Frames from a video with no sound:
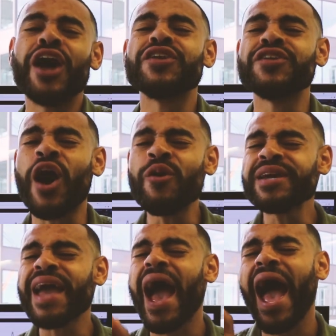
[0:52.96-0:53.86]

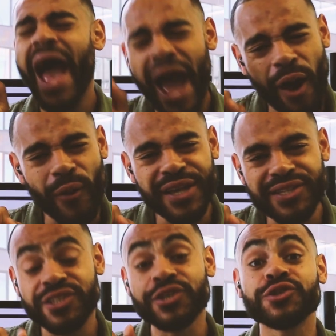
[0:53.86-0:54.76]
Knowing how
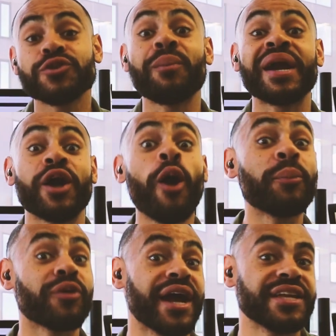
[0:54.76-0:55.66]
institutional money
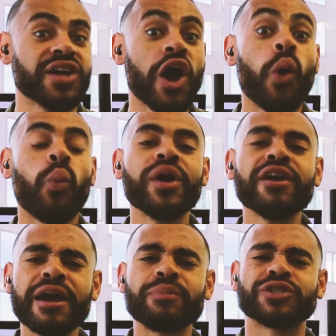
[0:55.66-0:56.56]
operates, we
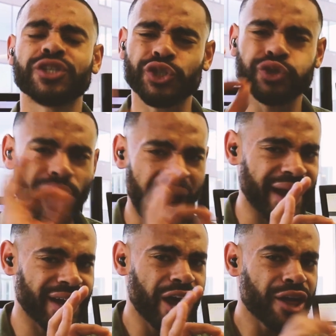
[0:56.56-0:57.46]
are able to
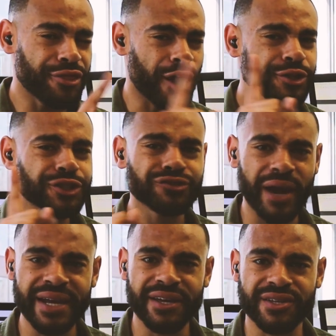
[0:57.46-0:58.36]
track those
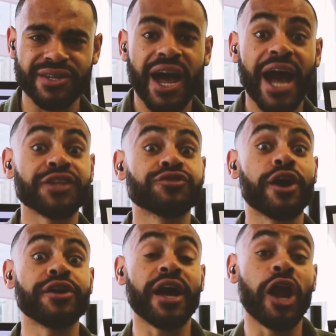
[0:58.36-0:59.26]
traders and
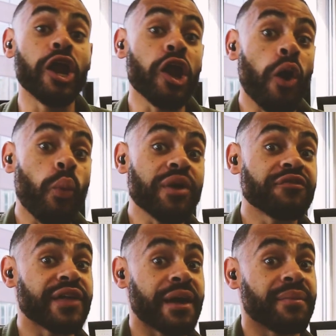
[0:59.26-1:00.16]
trade along
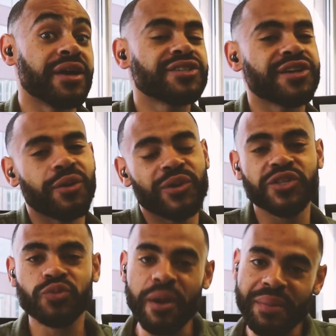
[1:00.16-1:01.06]
with them so that we're
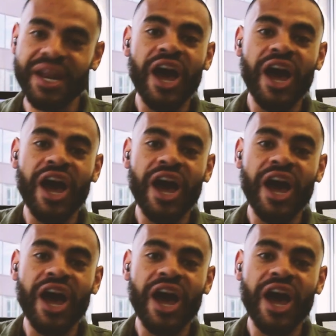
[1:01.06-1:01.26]
swimming